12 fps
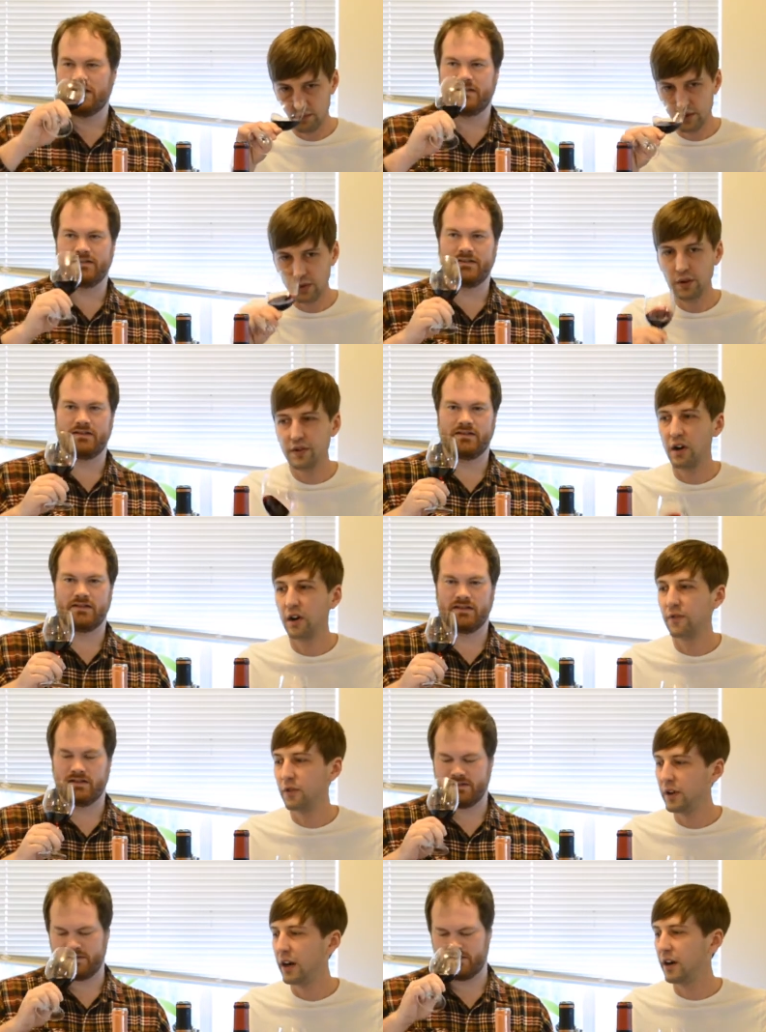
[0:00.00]
Speaker 1: The sort of dark
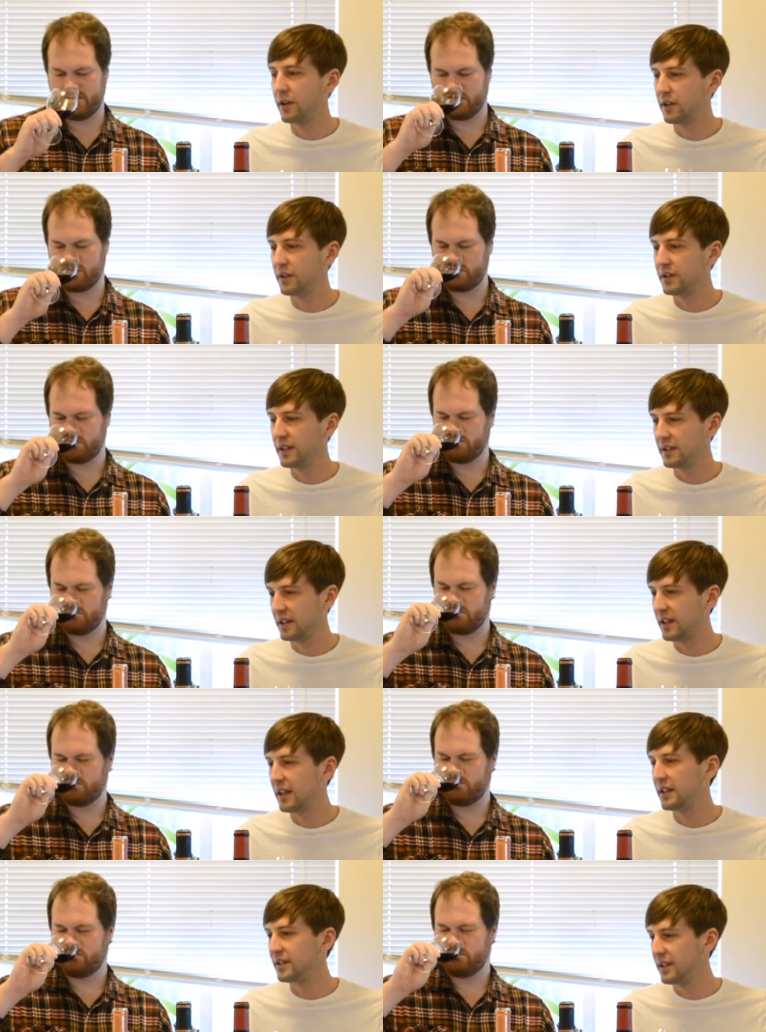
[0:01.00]
fruit characteristic is the
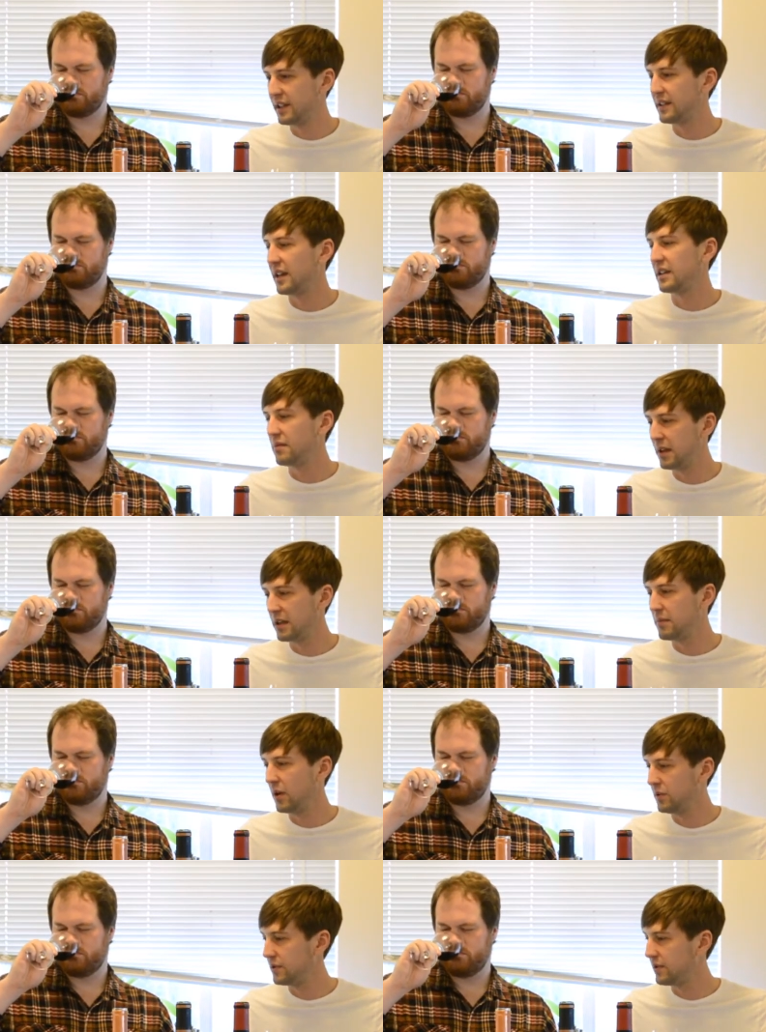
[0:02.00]
thing that sticks out to me the
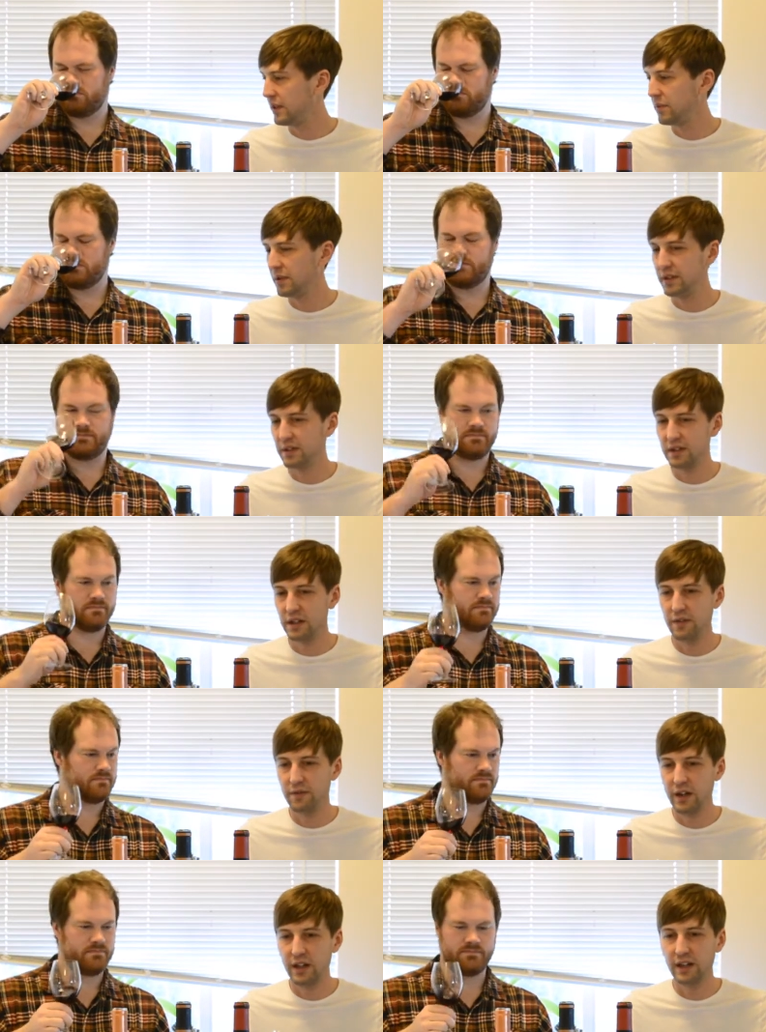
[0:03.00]
most, like with this
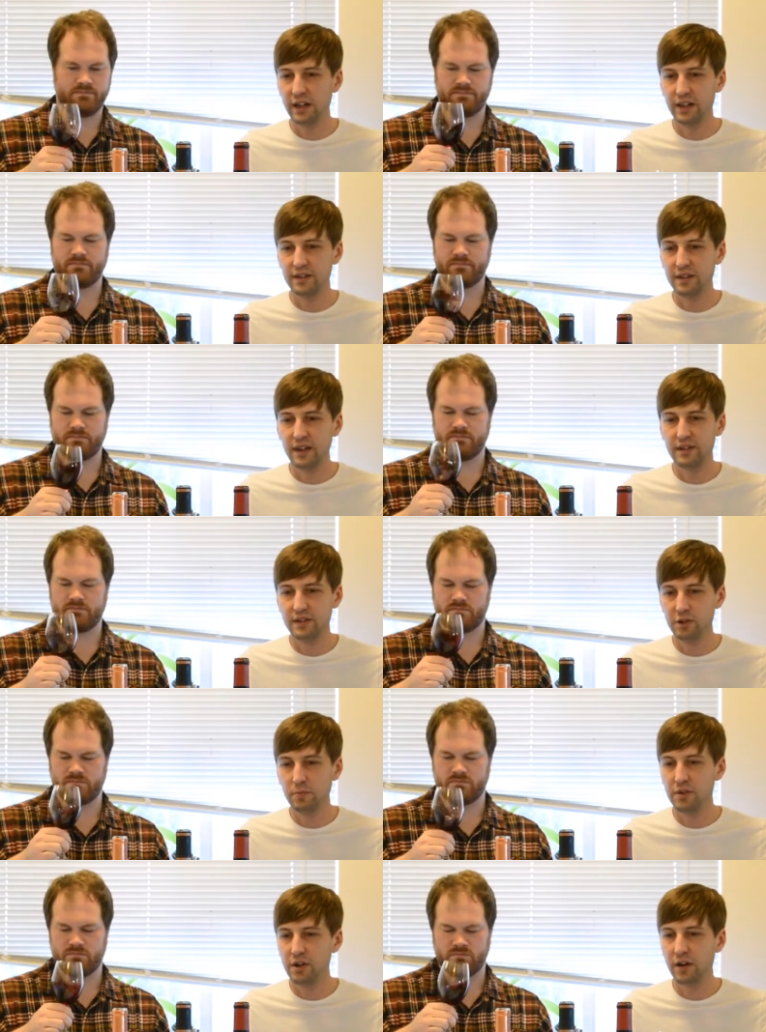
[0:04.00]
stuff, right? Like it's
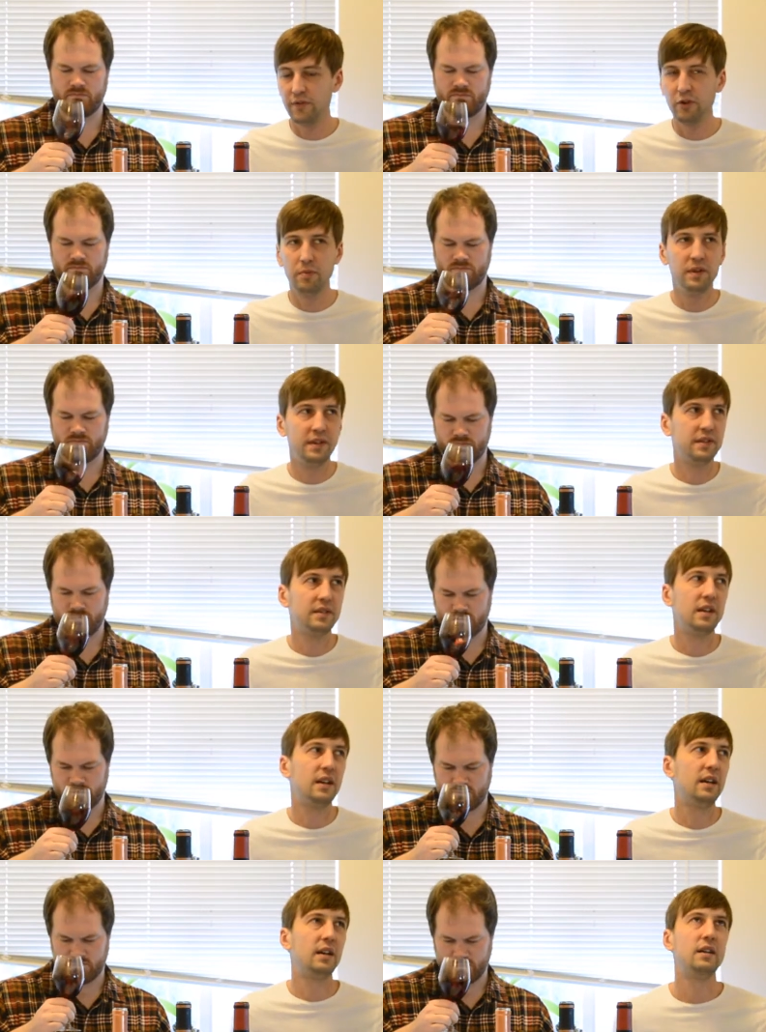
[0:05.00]
super dark fruit of its
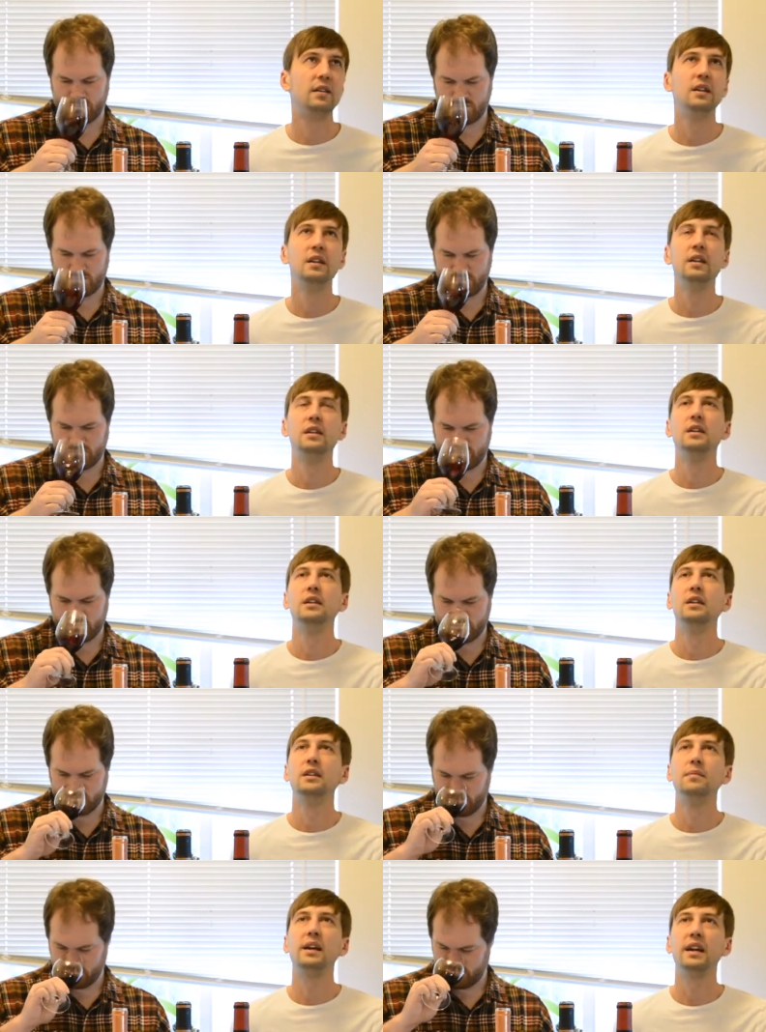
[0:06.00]

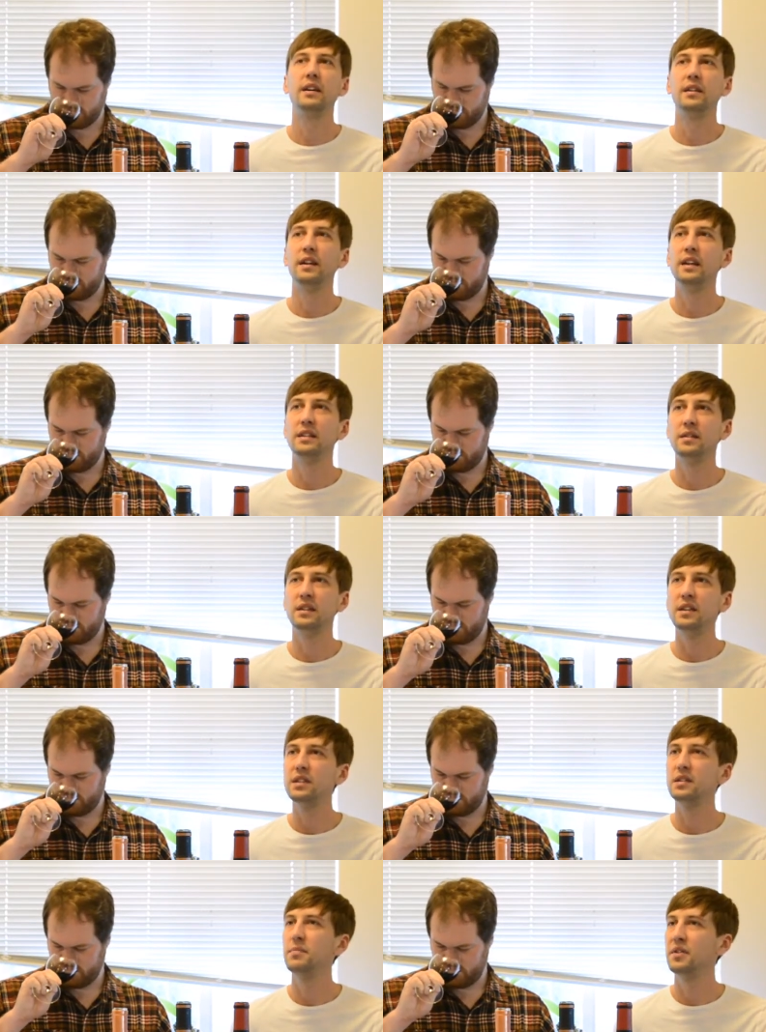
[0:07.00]
man, it
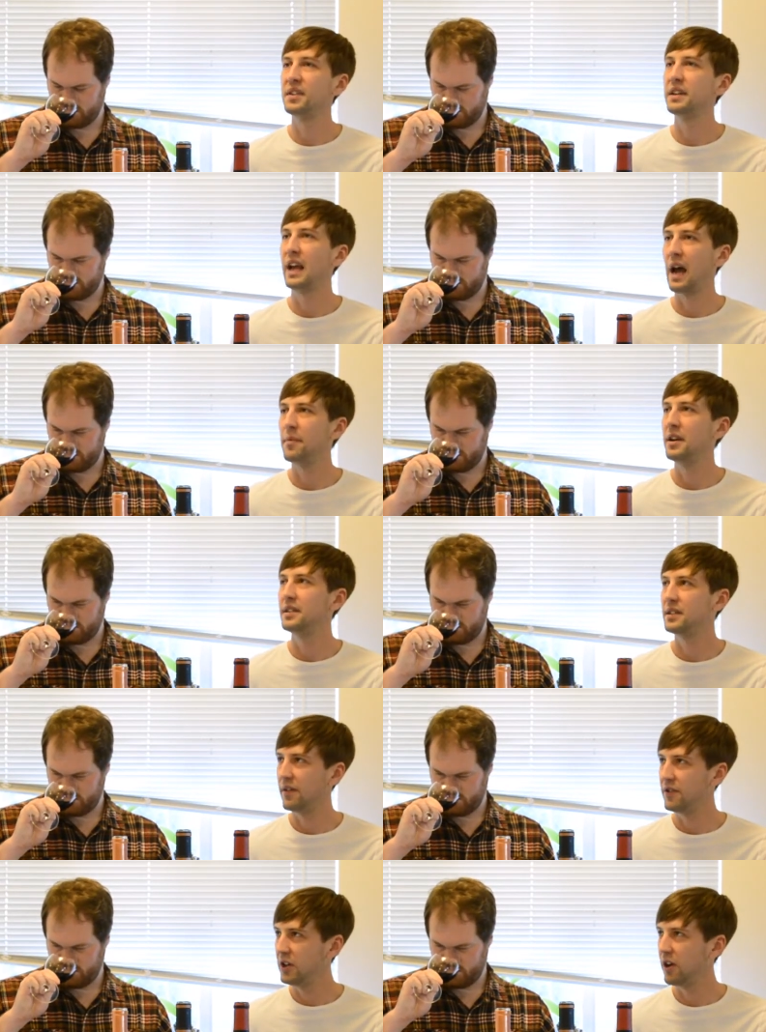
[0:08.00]
just smells like Cabernet
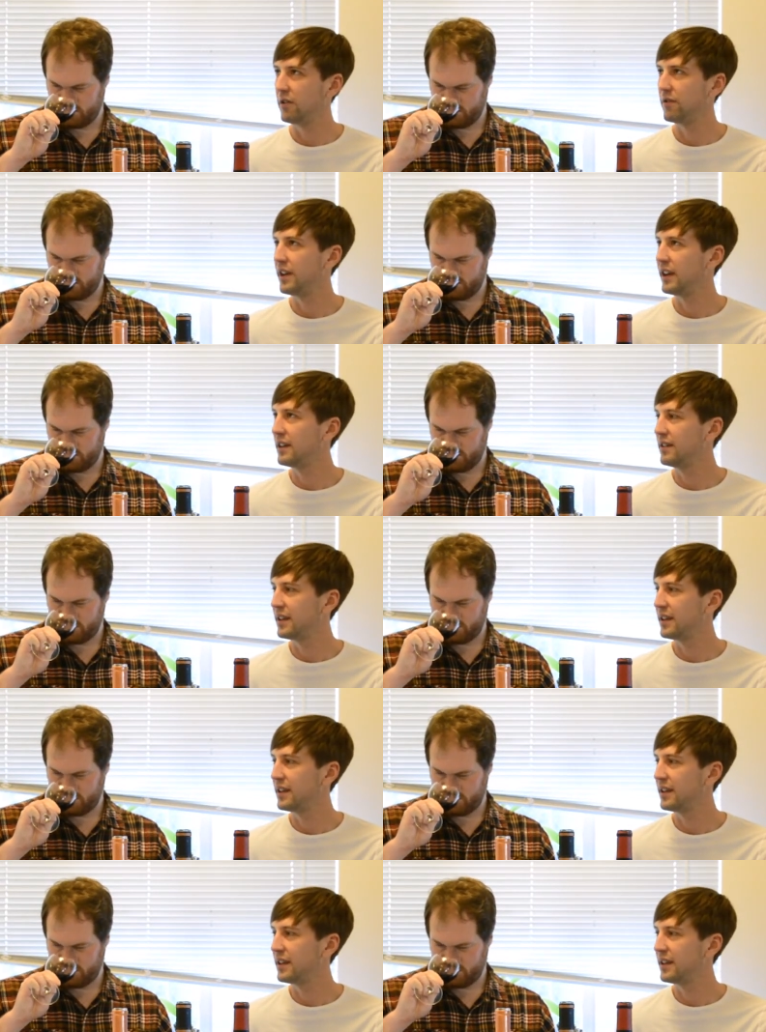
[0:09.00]
Sauvignon. Like